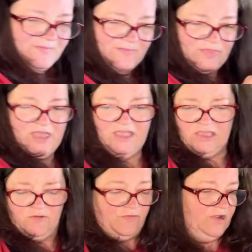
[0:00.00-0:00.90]
Thank
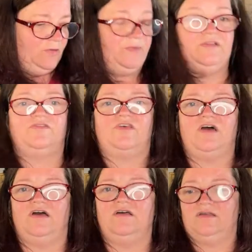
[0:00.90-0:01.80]
you for your bids.
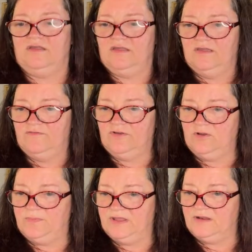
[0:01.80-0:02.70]
For
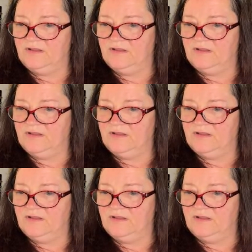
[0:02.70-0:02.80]
your bid.